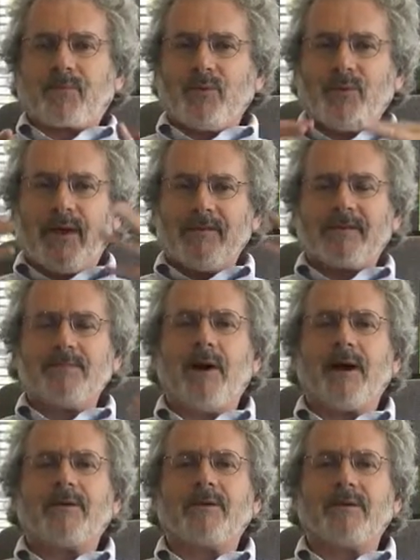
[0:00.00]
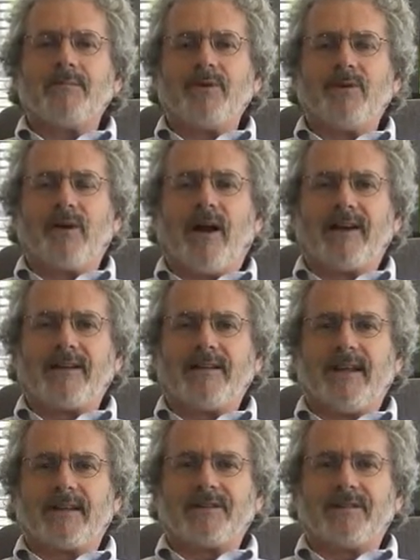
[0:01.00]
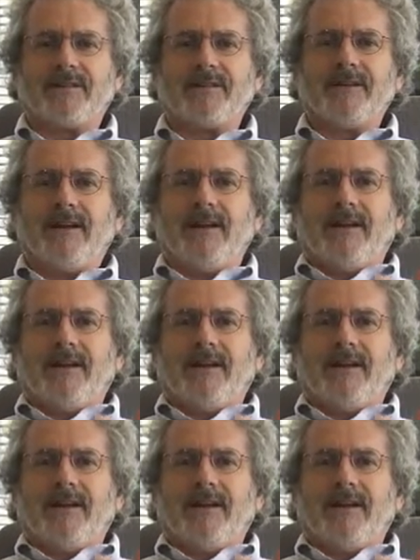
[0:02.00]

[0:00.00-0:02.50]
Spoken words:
who gave us modern computer architecture,